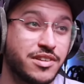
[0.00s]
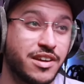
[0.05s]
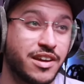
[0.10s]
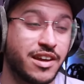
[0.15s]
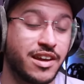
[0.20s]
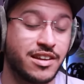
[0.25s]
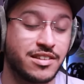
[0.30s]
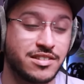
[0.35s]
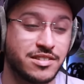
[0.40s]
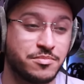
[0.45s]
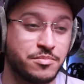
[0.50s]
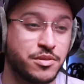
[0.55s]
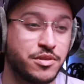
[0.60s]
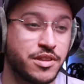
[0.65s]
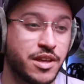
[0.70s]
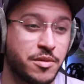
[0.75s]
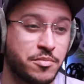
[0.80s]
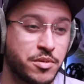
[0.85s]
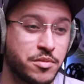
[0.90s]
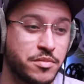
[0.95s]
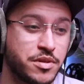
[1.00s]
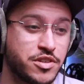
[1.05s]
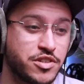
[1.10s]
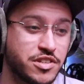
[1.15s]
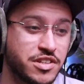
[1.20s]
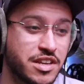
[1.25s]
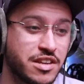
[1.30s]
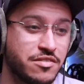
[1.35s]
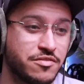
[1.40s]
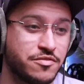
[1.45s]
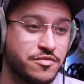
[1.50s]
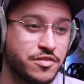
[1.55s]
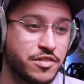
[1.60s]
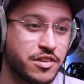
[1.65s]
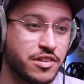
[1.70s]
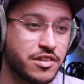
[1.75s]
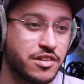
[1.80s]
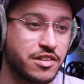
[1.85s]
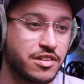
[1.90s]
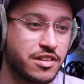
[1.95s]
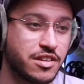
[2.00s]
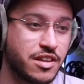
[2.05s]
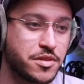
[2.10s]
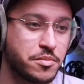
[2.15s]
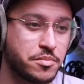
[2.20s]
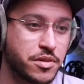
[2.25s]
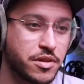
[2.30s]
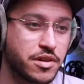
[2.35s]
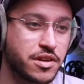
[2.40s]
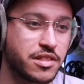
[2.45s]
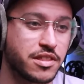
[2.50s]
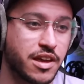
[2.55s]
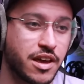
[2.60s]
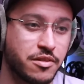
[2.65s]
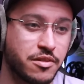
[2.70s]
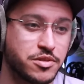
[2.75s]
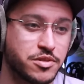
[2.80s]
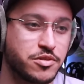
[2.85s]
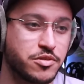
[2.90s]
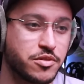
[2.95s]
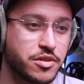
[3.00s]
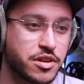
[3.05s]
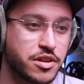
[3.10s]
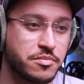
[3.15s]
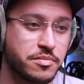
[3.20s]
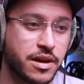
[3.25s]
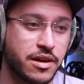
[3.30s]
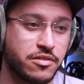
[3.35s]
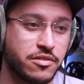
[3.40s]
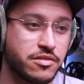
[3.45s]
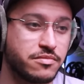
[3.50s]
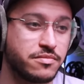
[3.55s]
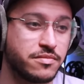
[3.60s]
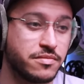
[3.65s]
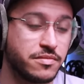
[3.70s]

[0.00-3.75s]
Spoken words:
I had to put that permission in for the plugin that I was talking about.